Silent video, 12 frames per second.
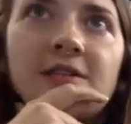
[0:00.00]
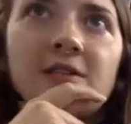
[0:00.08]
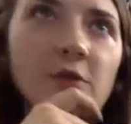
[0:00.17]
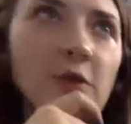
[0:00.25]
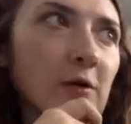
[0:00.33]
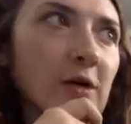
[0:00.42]
that's a
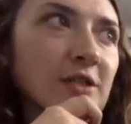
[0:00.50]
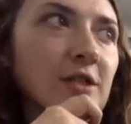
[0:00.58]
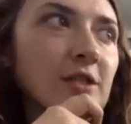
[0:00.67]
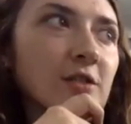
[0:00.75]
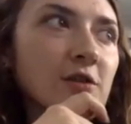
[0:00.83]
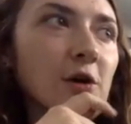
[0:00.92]
great question.
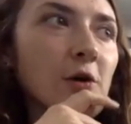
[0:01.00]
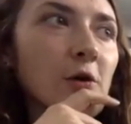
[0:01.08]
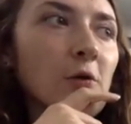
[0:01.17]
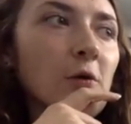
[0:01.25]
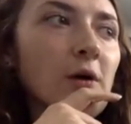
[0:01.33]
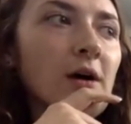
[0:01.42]

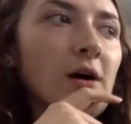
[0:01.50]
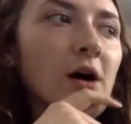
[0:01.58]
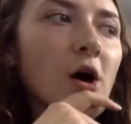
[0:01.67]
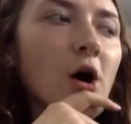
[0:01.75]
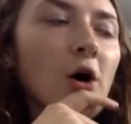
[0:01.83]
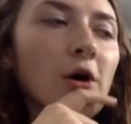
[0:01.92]
So
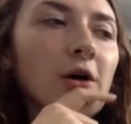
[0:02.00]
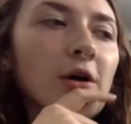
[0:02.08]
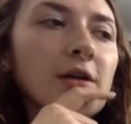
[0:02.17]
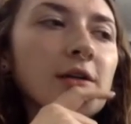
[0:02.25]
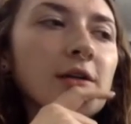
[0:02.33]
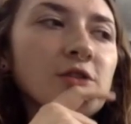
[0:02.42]

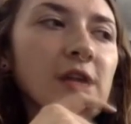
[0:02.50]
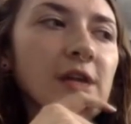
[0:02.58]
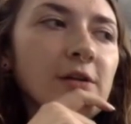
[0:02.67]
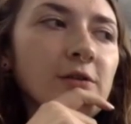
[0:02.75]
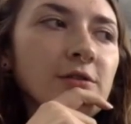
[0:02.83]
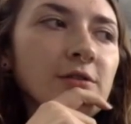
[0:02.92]
our
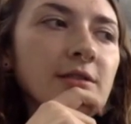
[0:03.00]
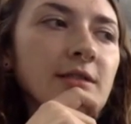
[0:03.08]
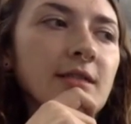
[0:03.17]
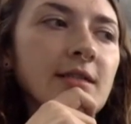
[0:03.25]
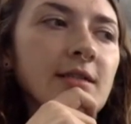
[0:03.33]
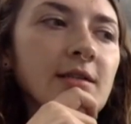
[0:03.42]

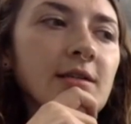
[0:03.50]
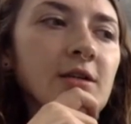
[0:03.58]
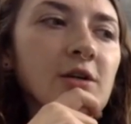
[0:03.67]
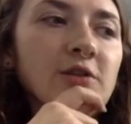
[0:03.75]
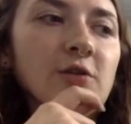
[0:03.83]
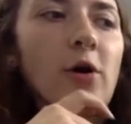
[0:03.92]
channels,
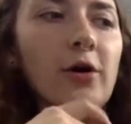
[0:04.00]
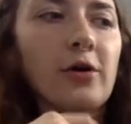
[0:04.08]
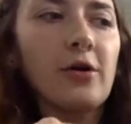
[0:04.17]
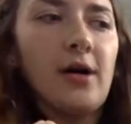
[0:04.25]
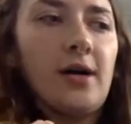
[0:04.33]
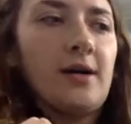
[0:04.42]
so our
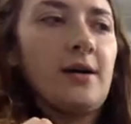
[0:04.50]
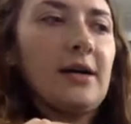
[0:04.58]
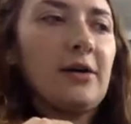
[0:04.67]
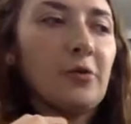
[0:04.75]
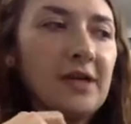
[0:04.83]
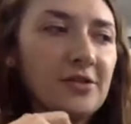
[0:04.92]

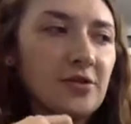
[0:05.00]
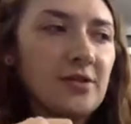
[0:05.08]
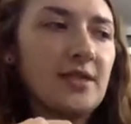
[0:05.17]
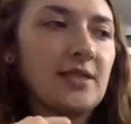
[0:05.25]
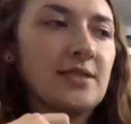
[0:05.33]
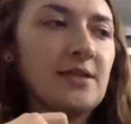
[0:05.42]
irrigation
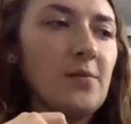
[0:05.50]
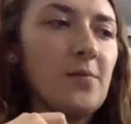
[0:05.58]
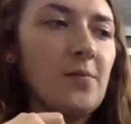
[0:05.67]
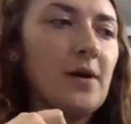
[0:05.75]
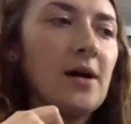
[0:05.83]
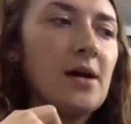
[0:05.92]
system
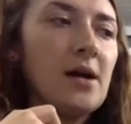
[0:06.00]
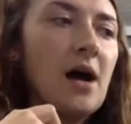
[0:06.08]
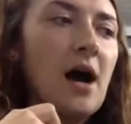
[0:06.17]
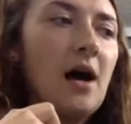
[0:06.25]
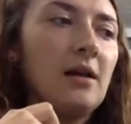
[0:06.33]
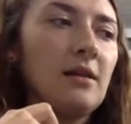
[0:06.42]

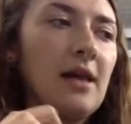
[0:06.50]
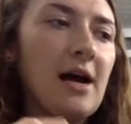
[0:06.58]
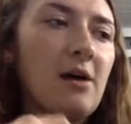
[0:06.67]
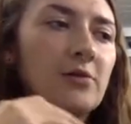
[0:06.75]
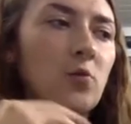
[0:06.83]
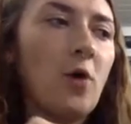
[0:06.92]

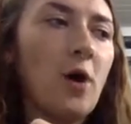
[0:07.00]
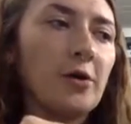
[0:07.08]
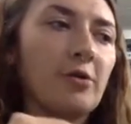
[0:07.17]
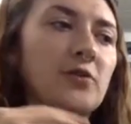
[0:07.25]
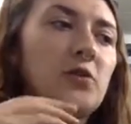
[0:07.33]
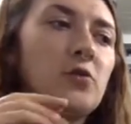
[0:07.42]
allows
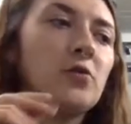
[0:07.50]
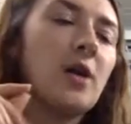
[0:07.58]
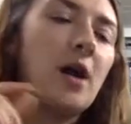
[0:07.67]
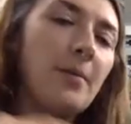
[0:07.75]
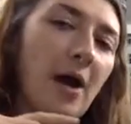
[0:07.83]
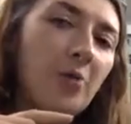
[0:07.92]
water to
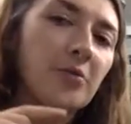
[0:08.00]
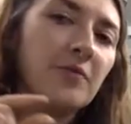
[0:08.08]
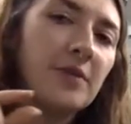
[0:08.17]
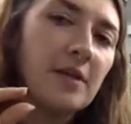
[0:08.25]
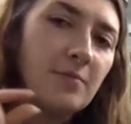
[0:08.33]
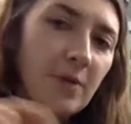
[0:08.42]
come out of
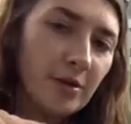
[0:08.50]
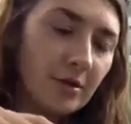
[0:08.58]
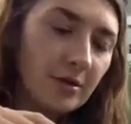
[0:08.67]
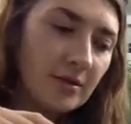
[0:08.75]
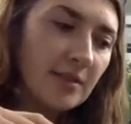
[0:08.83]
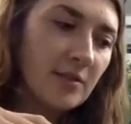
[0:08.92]
the
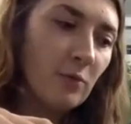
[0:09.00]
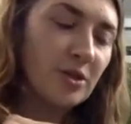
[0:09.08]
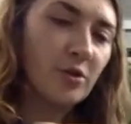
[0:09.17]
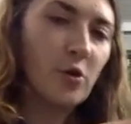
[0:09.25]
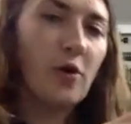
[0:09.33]
emitters, which are